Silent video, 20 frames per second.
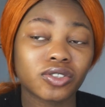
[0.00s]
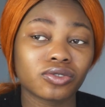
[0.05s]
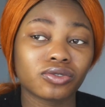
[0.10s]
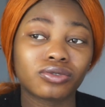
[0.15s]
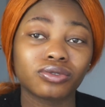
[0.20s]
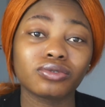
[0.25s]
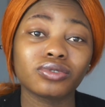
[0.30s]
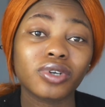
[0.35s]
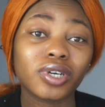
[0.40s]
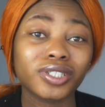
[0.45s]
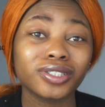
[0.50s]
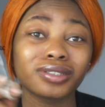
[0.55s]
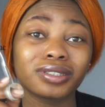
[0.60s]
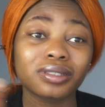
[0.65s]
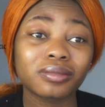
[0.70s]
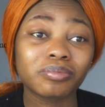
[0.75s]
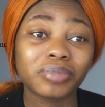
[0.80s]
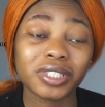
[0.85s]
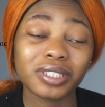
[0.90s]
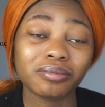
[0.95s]
Do not use
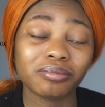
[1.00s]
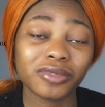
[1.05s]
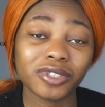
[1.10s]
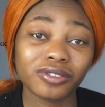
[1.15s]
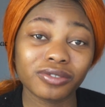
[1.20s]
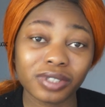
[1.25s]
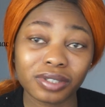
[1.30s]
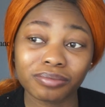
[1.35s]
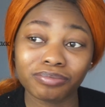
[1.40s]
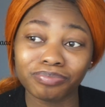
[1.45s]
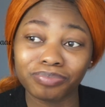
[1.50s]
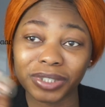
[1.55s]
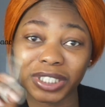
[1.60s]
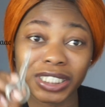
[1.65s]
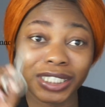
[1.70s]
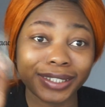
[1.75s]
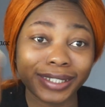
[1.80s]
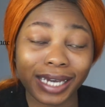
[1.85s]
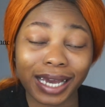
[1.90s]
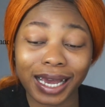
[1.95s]
a
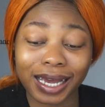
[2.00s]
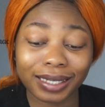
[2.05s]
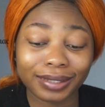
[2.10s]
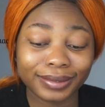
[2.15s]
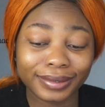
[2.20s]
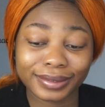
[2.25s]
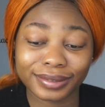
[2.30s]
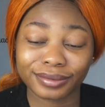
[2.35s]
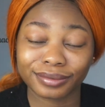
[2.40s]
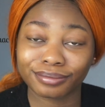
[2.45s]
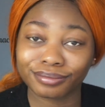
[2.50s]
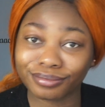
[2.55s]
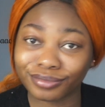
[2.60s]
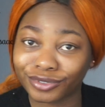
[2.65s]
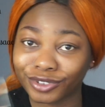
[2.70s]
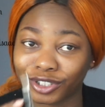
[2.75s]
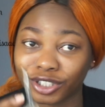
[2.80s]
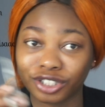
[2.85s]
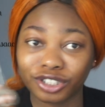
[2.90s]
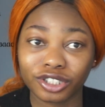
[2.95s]
big ass
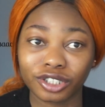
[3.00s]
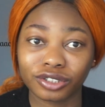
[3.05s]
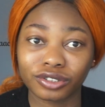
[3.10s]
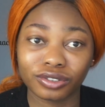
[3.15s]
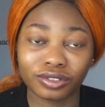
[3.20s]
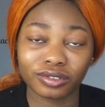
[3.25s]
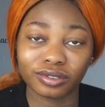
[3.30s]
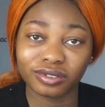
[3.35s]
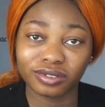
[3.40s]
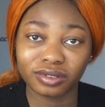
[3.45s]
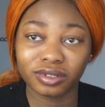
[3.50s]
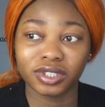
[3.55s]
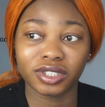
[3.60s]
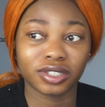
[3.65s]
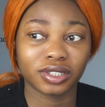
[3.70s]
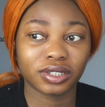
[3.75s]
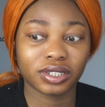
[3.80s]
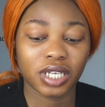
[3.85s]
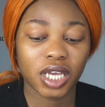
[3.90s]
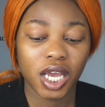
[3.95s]
scissors to do
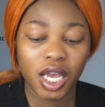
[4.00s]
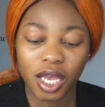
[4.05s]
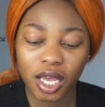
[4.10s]
this.